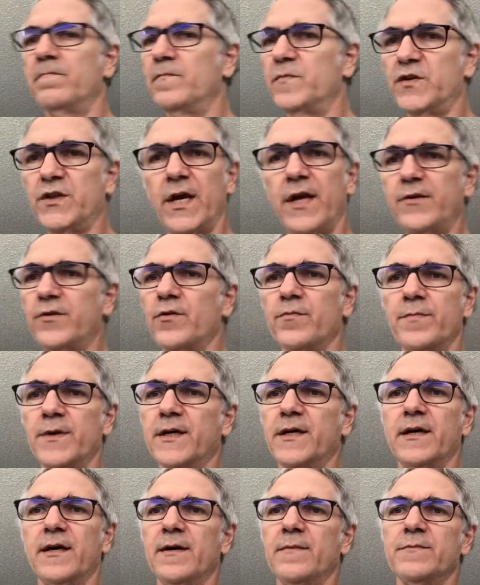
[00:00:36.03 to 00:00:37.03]
gender
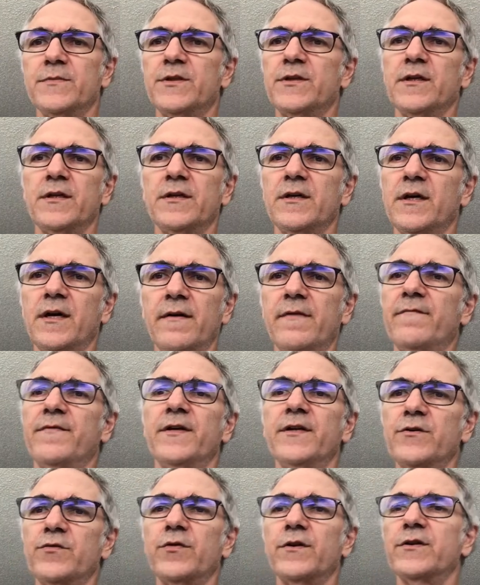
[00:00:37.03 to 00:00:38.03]
becomes of
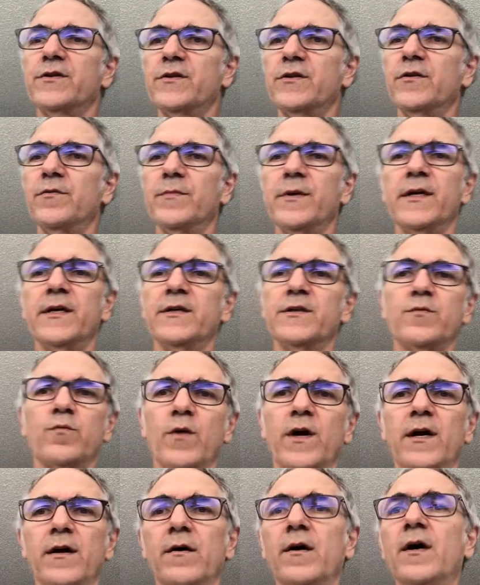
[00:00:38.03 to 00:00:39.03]
interest to me as
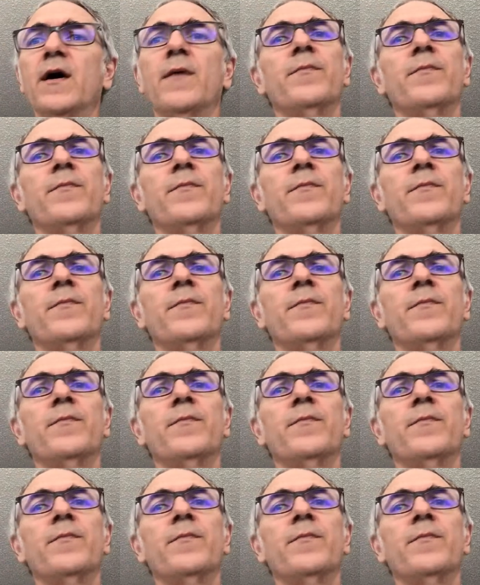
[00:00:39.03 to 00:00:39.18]
well,